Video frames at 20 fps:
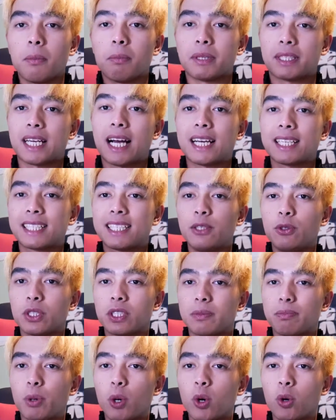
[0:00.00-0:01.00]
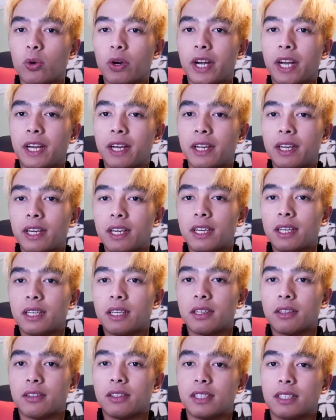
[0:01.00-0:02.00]
But as he was pouring,
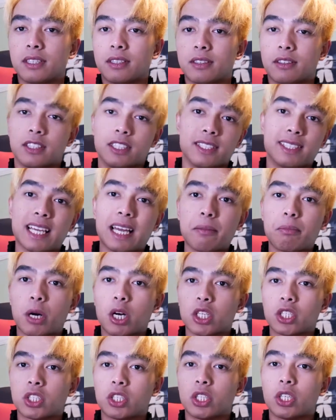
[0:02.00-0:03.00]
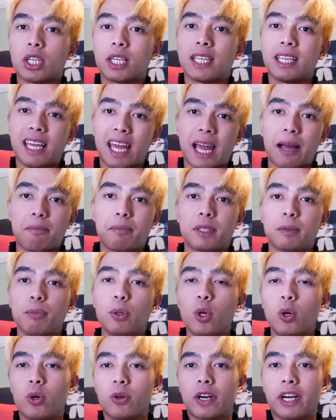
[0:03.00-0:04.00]
the, the Zen master kept
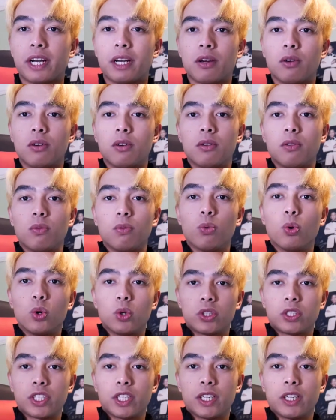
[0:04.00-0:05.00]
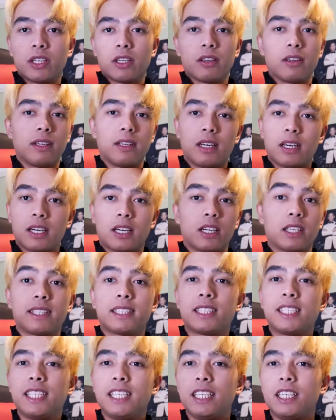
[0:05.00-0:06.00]
pouring water, uh,
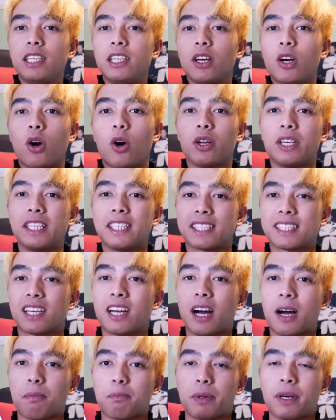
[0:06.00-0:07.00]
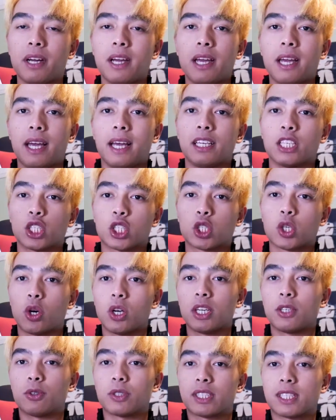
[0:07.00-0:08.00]
tea on his cup. And the
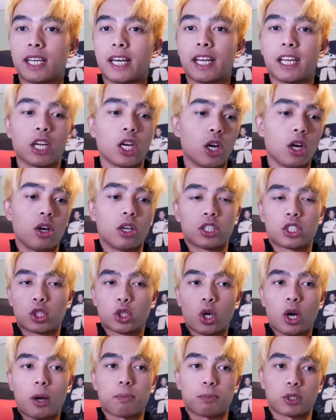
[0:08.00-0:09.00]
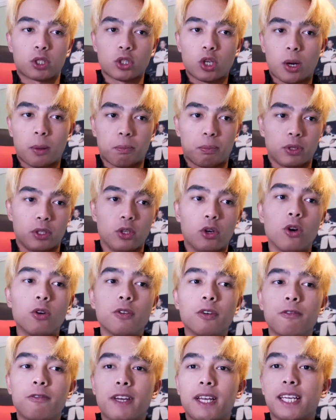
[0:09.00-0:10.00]
scholar was like, stop, stop, you're
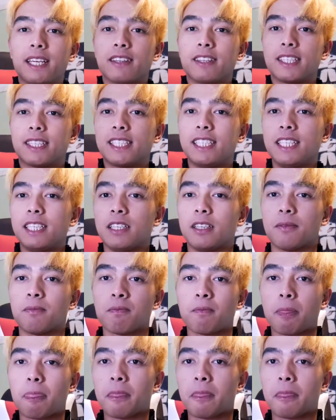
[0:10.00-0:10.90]
overfilling the tea.